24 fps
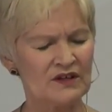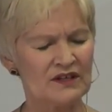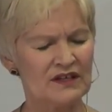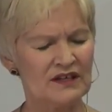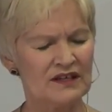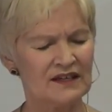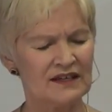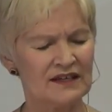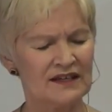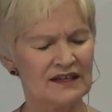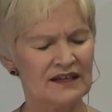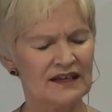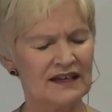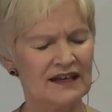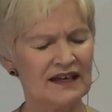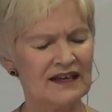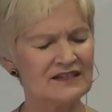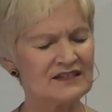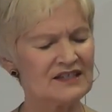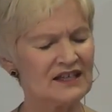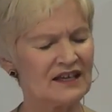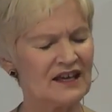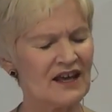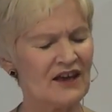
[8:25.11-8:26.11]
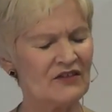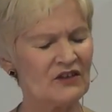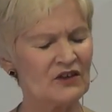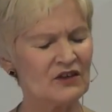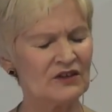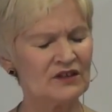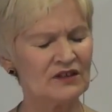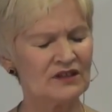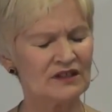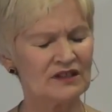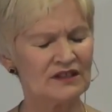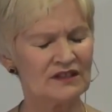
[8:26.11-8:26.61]
And
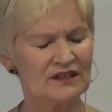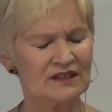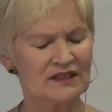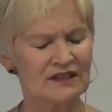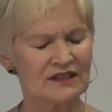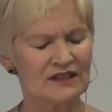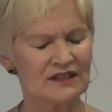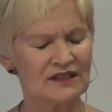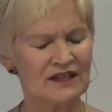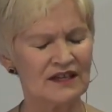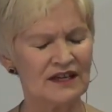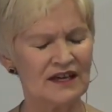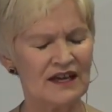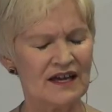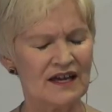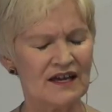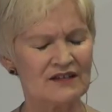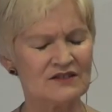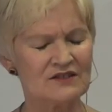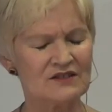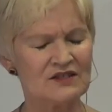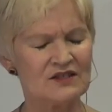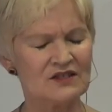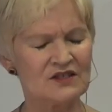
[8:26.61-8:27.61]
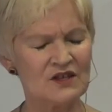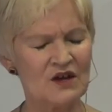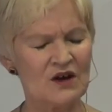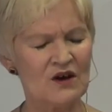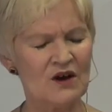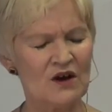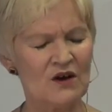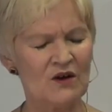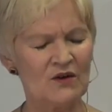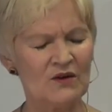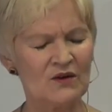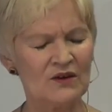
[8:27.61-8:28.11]
together, and
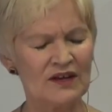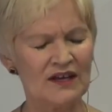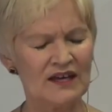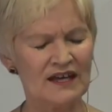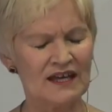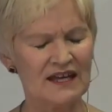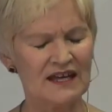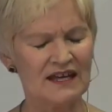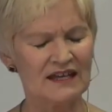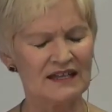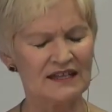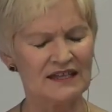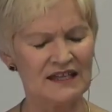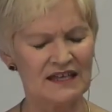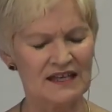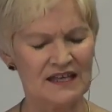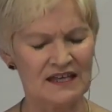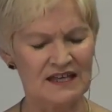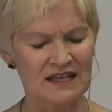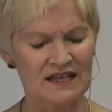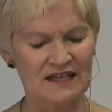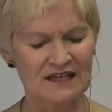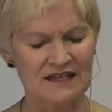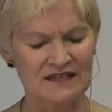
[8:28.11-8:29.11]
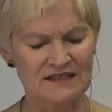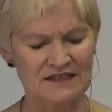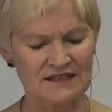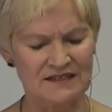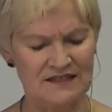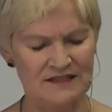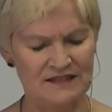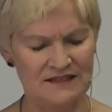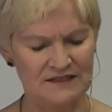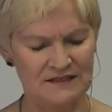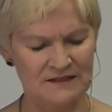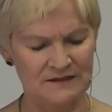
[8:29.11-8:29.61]
so it
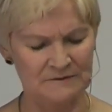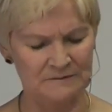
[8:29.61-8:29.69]
is.